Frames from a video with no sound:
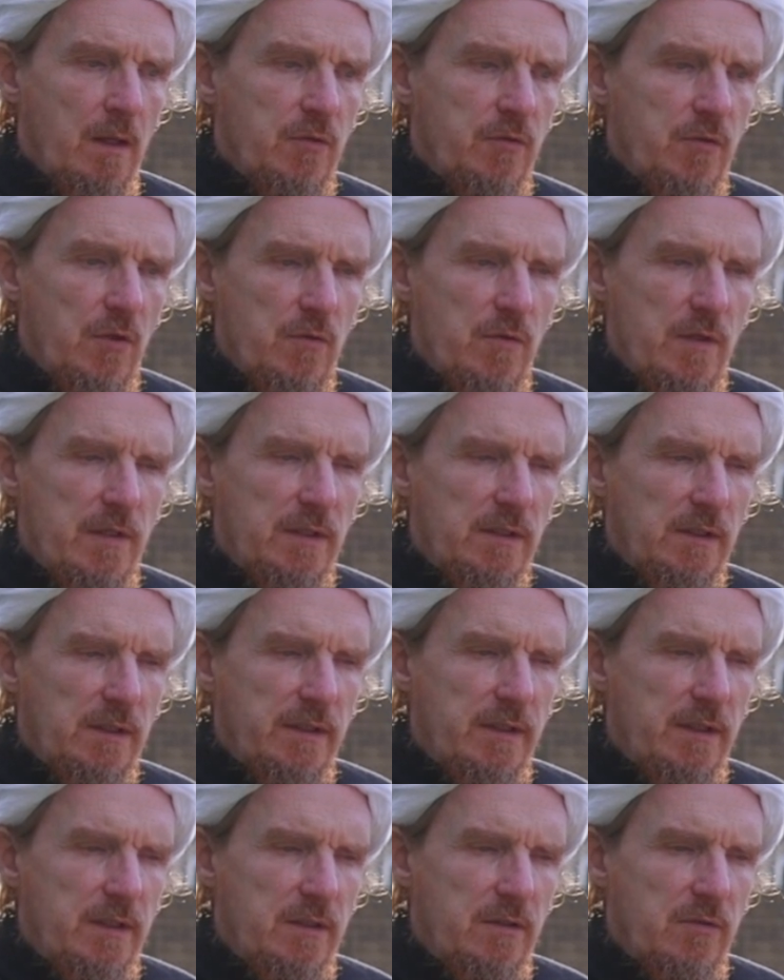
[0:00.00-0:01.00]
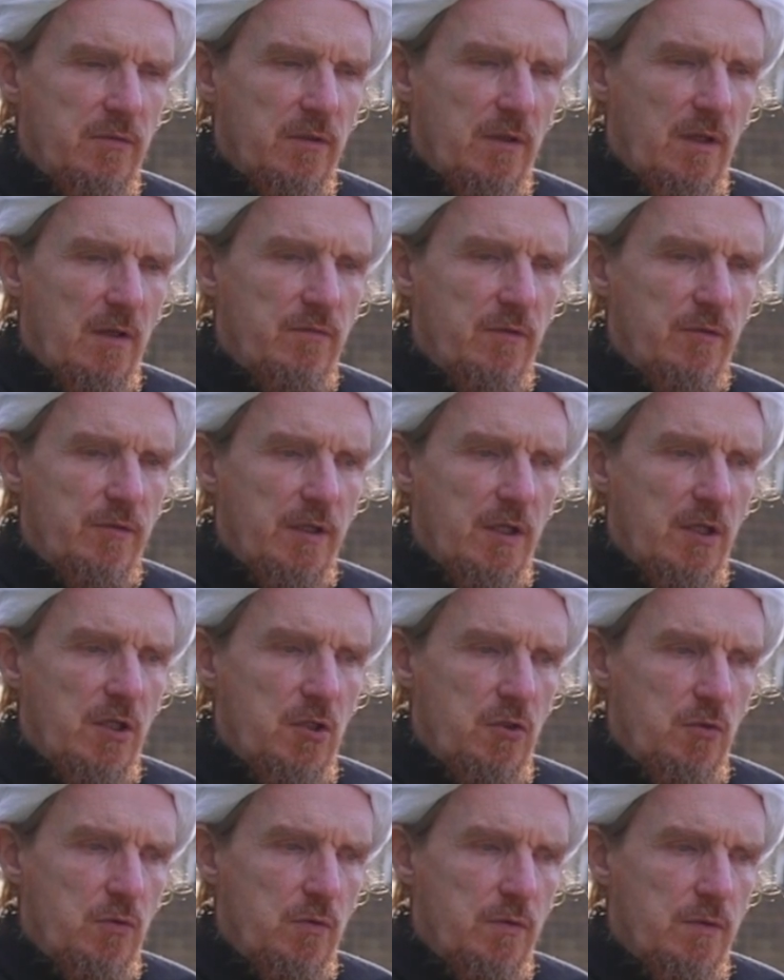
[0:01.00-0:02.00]
So the little kids are very
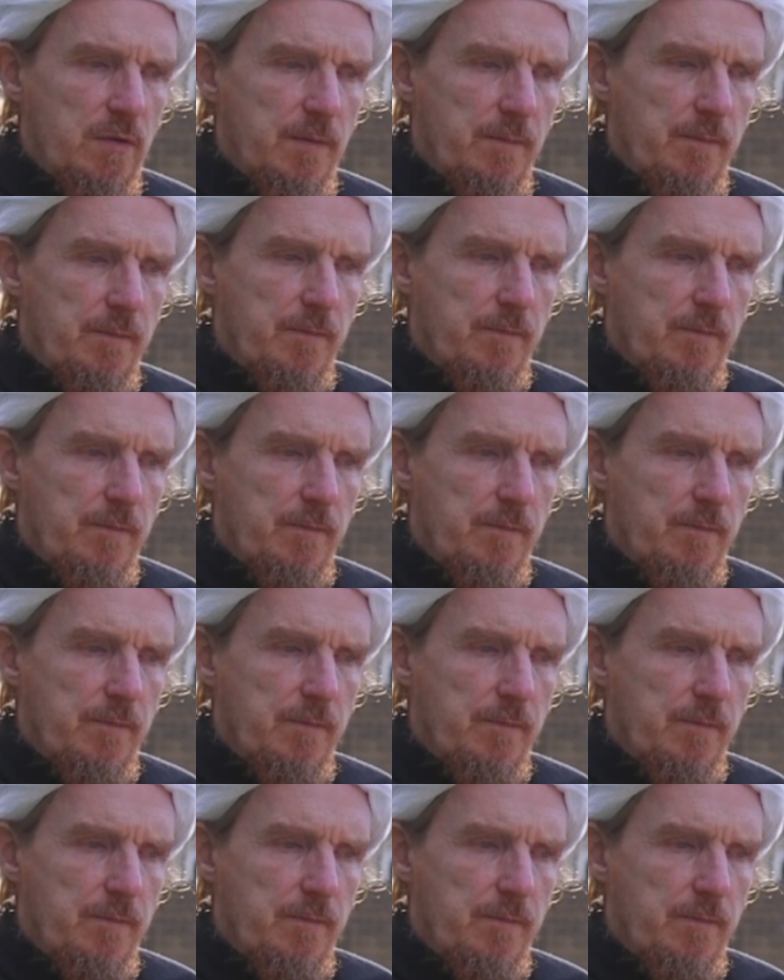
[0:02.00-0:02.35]
cute,